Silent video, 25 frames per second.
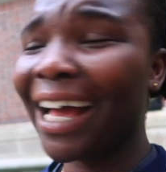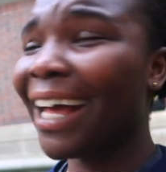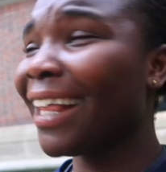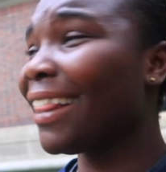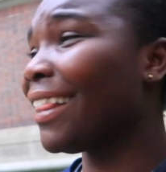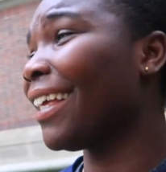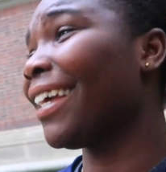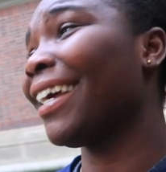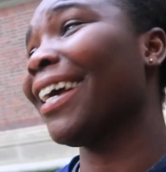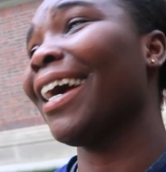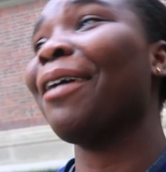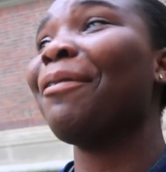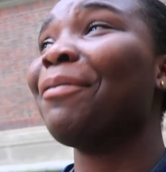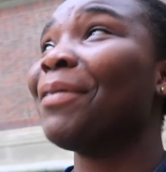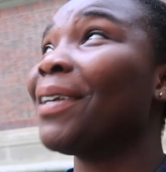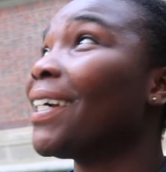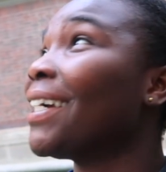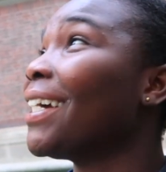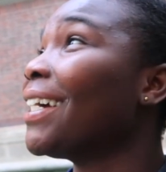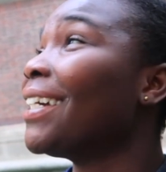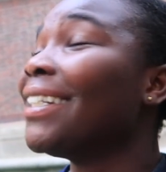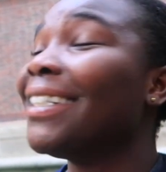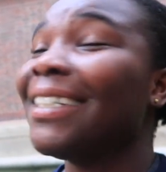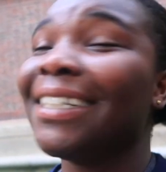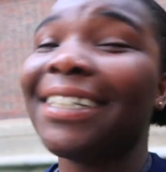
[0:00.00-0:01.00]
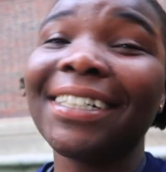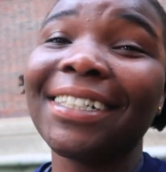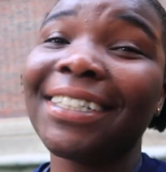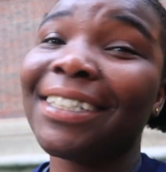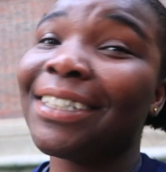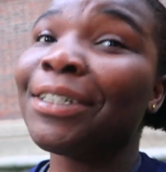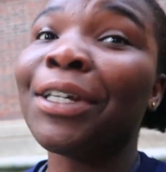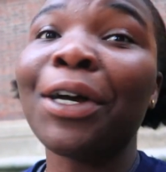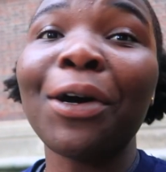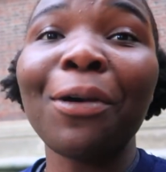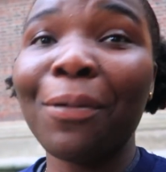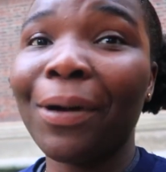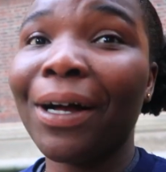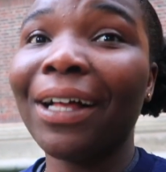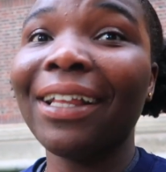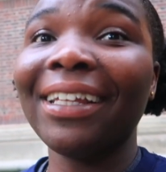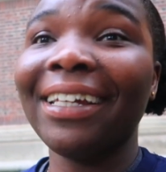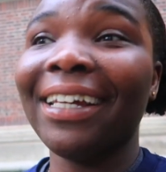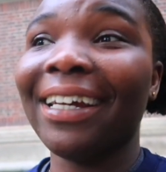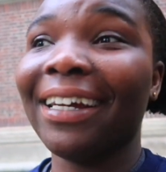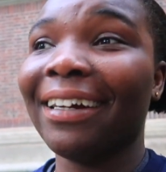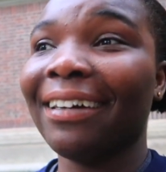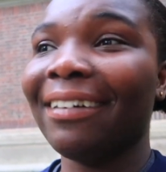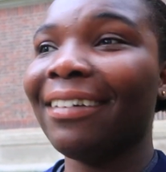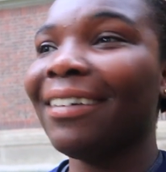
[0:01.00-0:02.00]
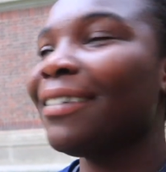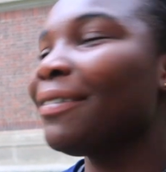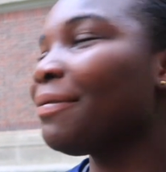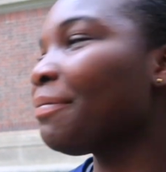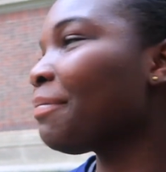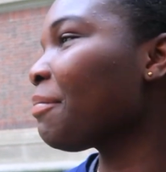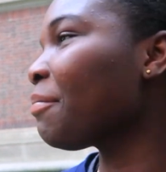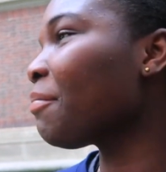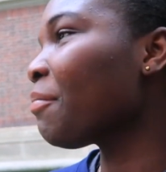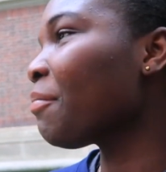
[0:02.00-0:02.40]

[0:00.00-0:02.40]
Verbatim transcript: I think I would have did so well here.